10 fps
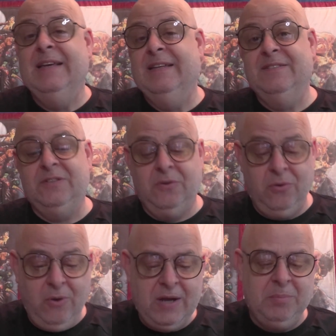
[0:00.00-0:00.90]
It is
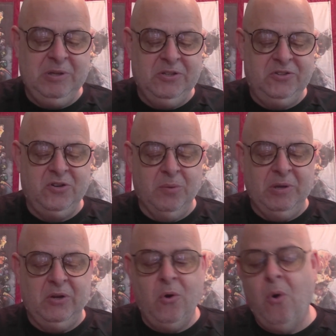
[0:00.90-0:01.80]
incredibly
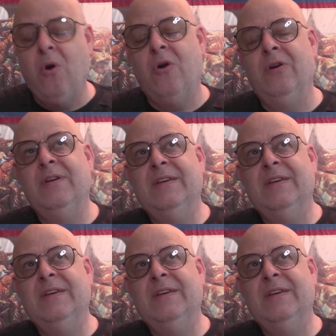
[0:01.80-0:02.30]
disturbing gore.